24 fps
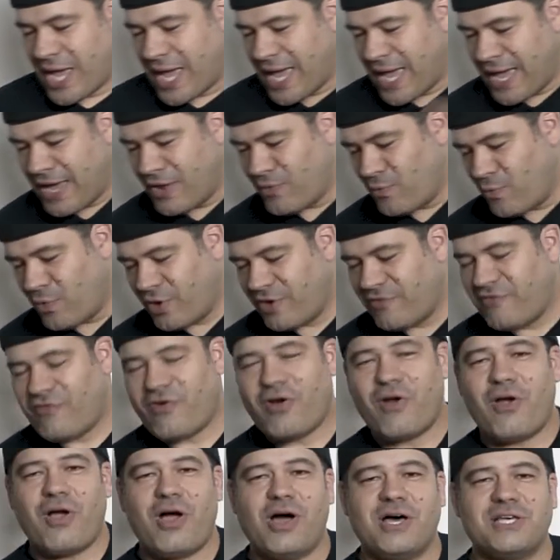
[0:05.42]
and one of
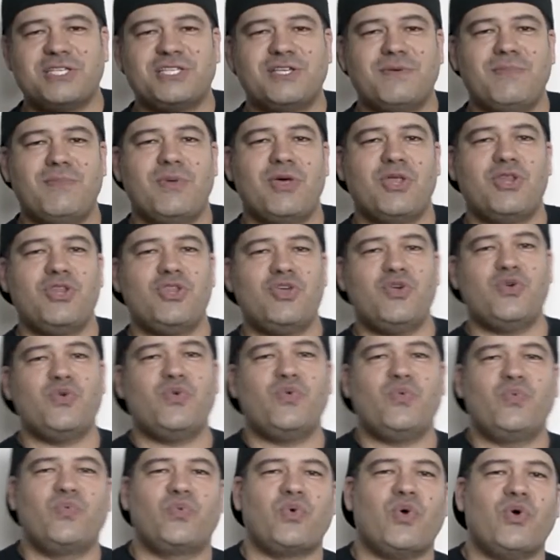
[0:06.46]
our awesome
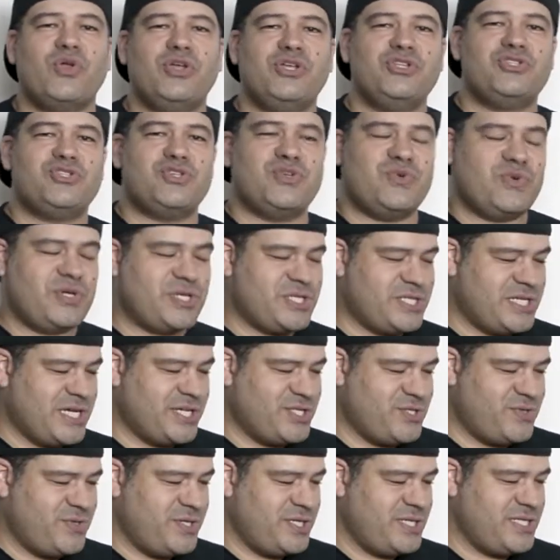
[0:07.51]
new Ronin-2
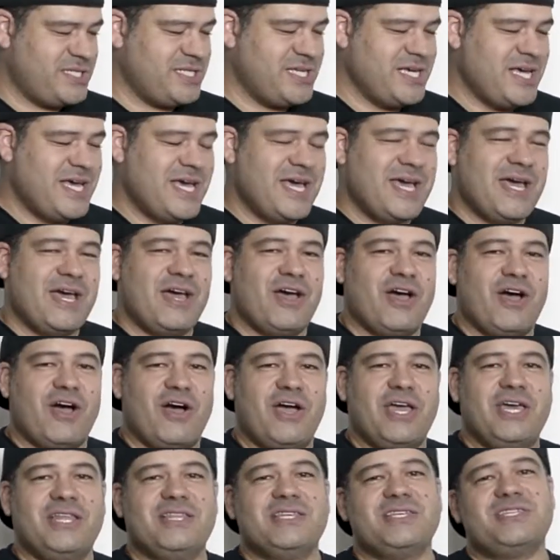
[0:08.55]
accessories.
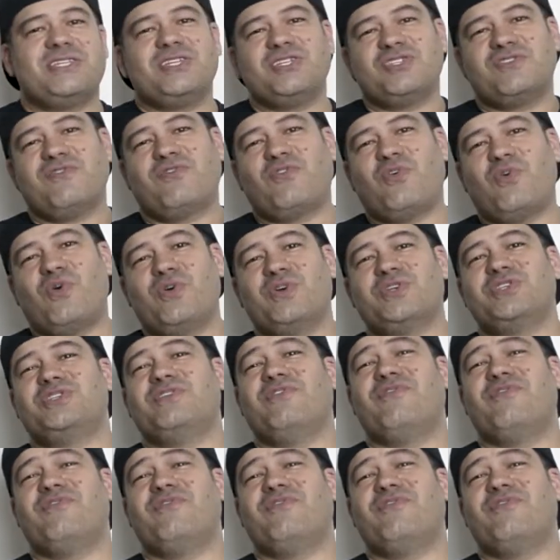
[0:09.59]
This is of course the